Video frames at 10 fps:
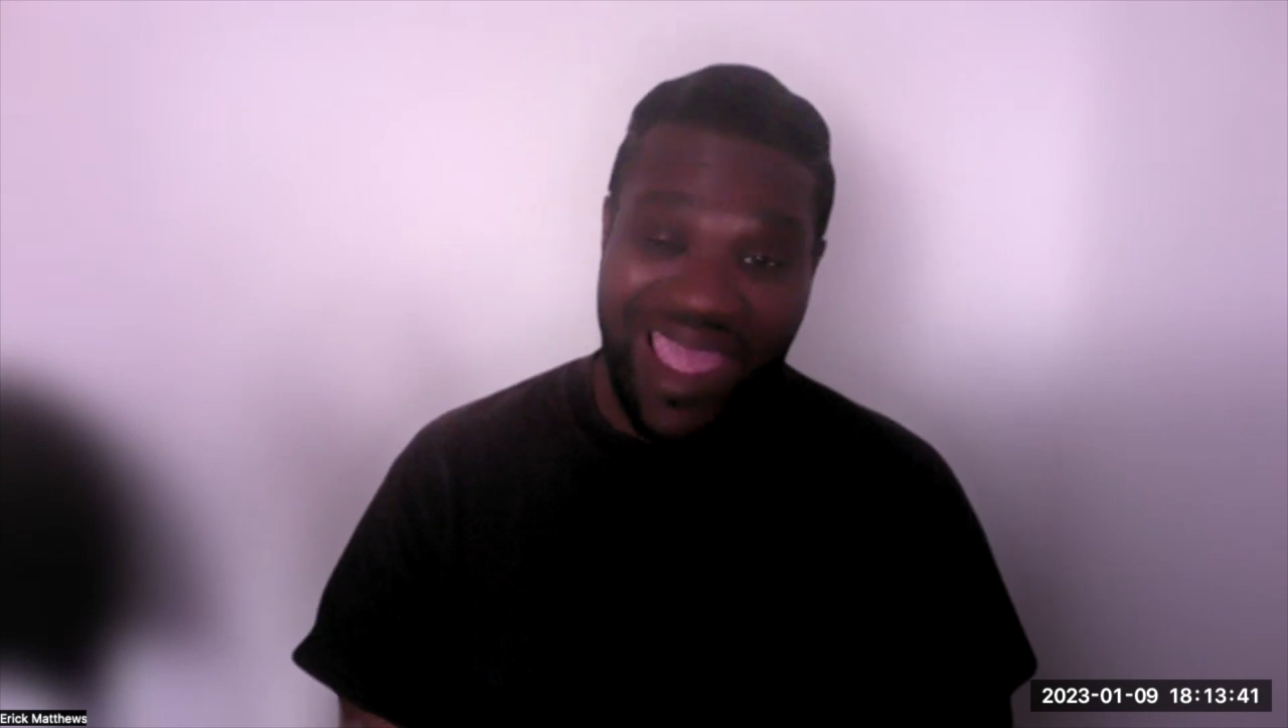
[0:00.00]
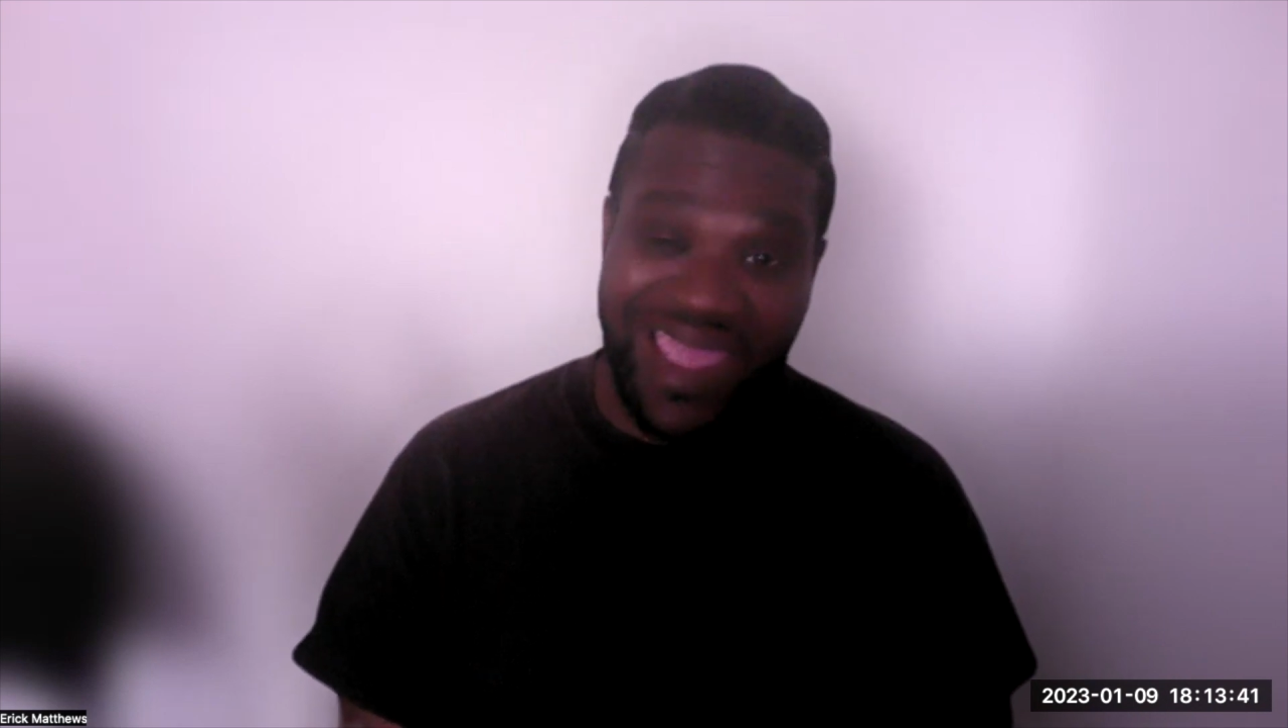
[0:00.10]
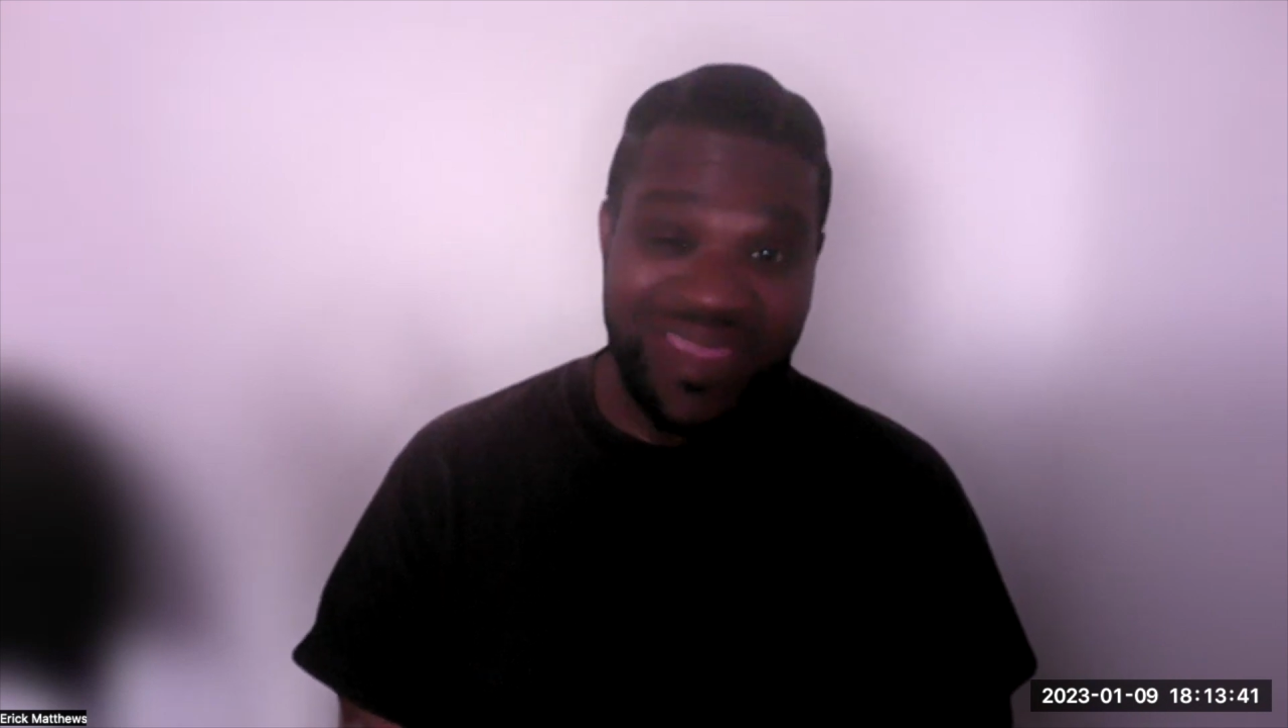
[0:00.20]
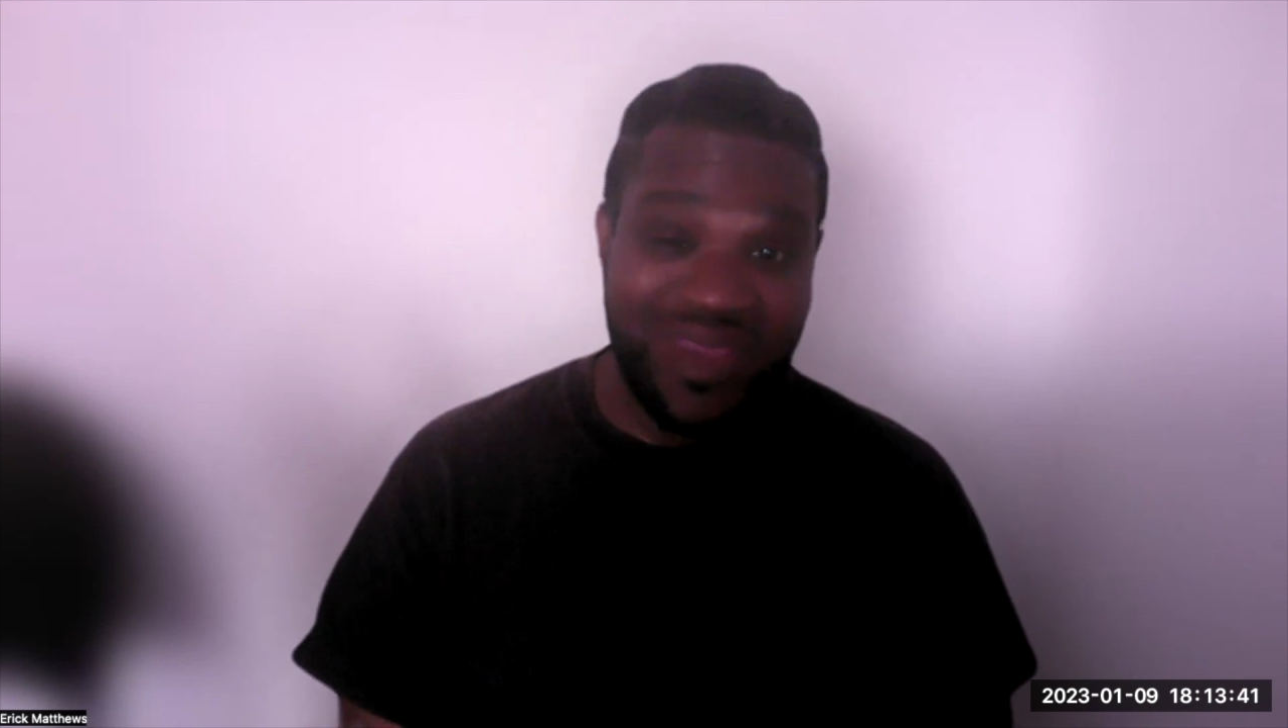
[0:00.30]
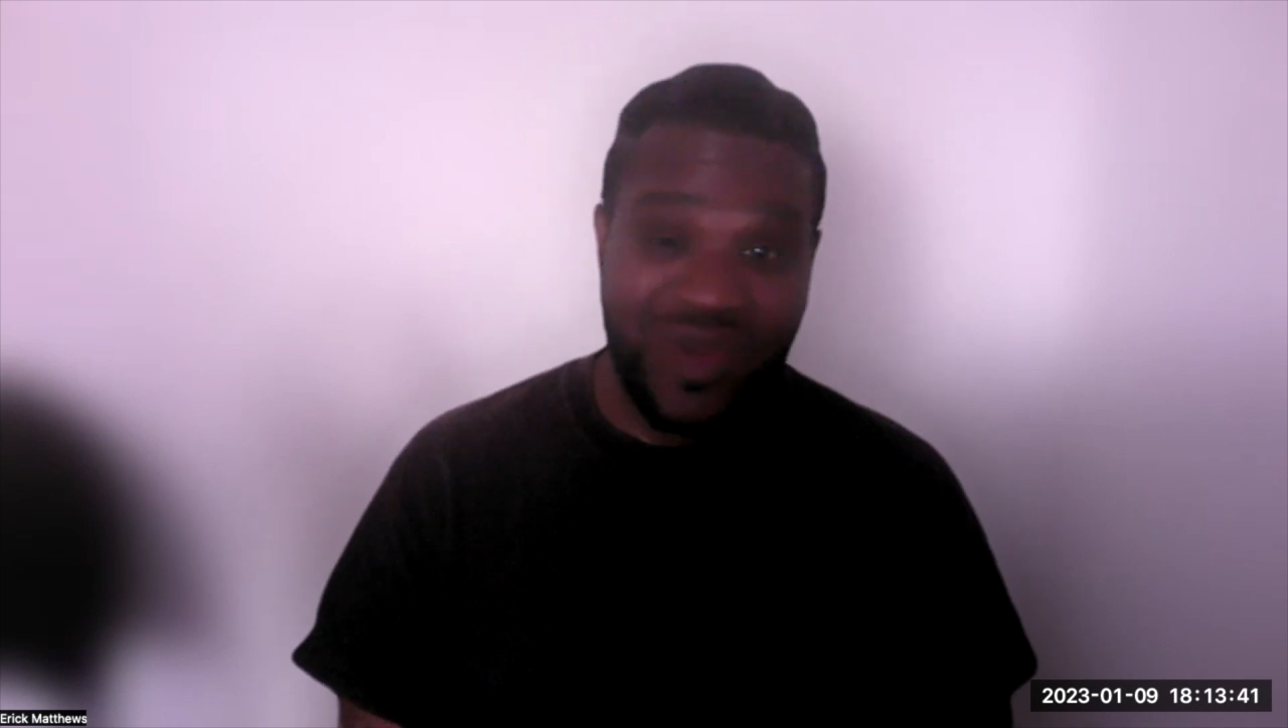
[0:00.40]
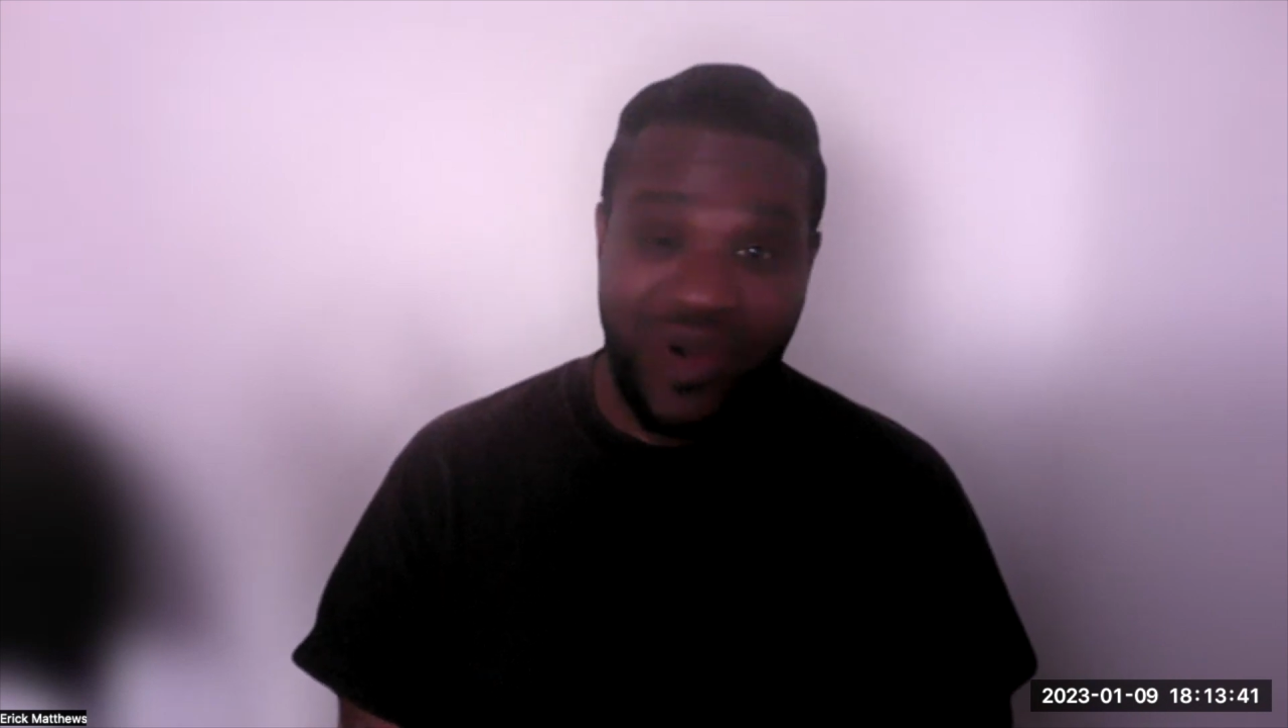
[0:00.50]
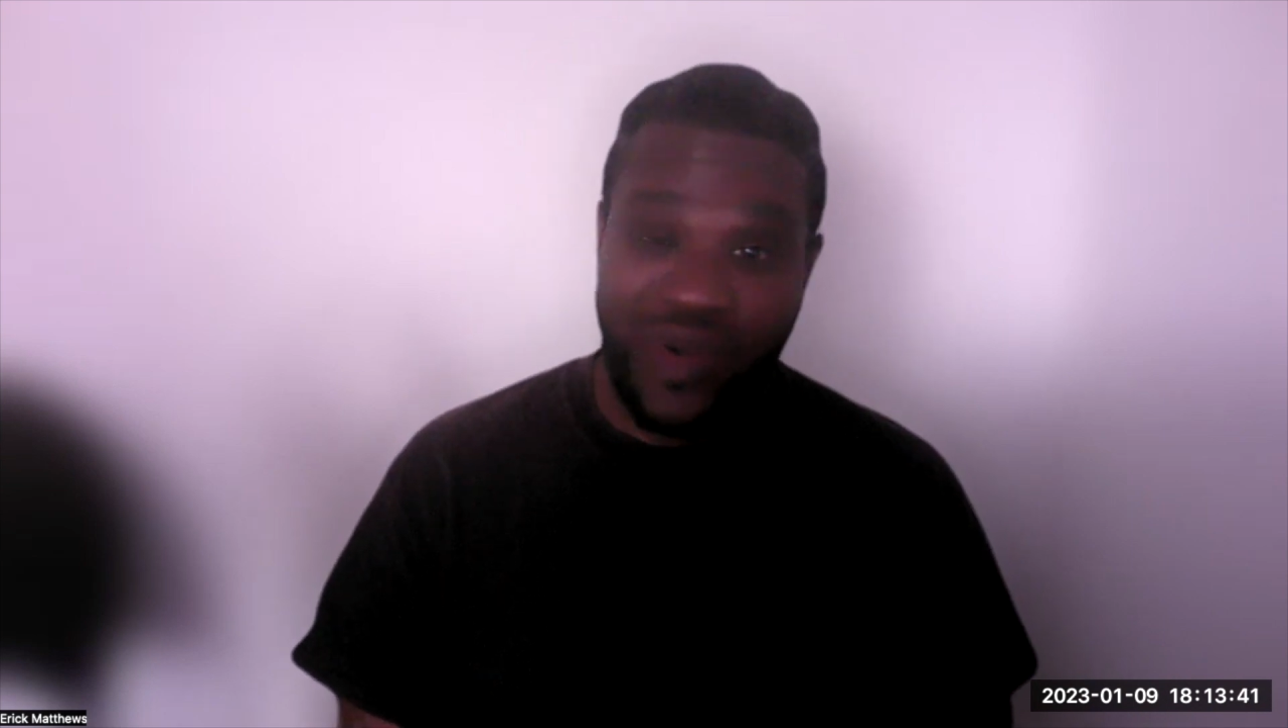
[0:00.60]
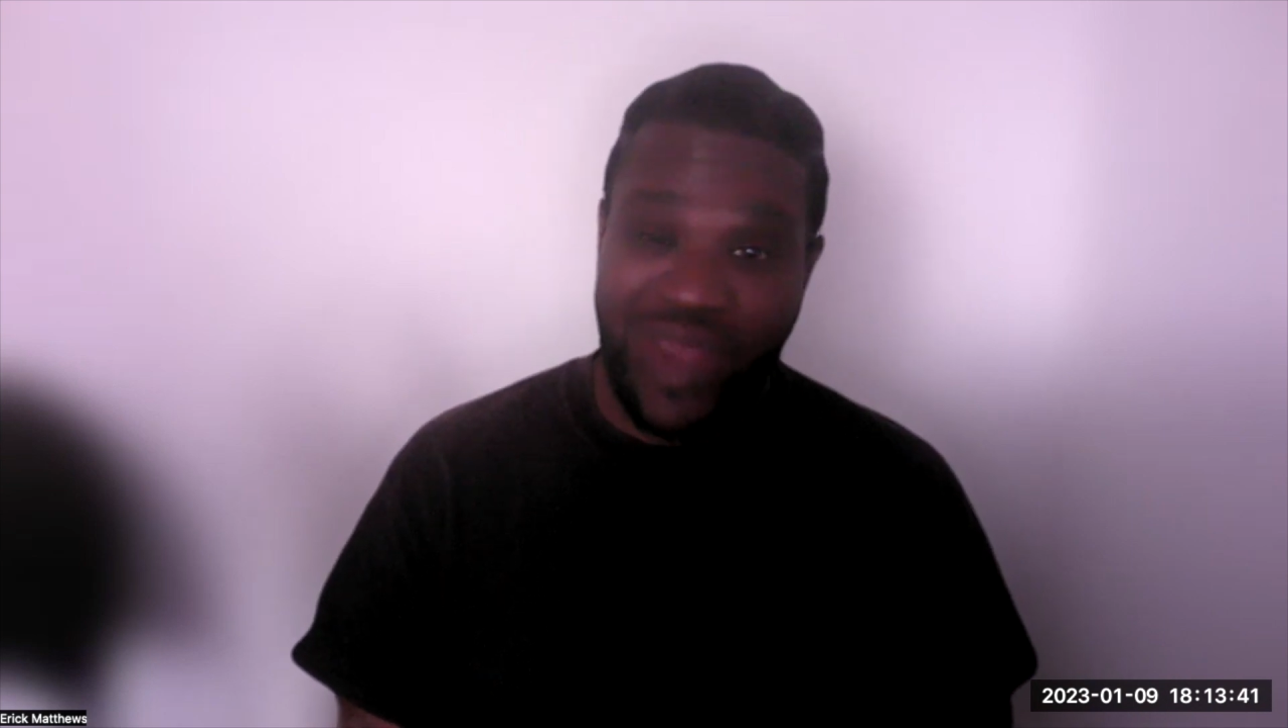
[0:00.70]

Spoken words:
8-year-old,